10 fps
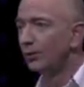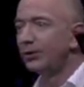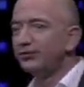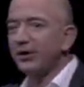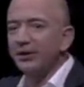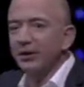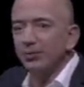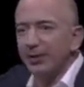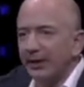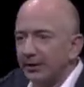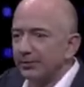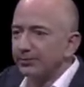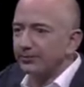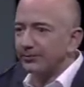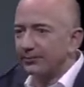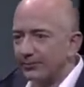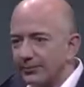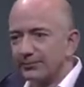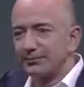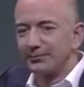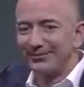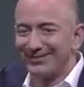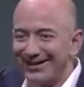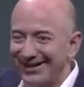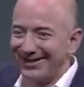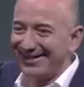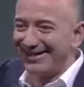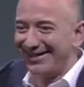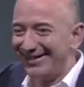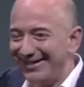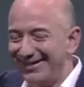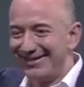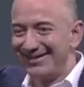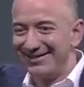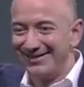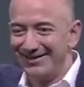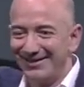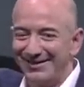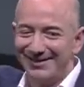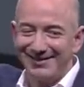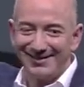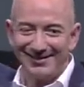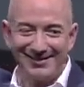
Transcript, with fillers: we decided to go big. Amazon is launching both a small 7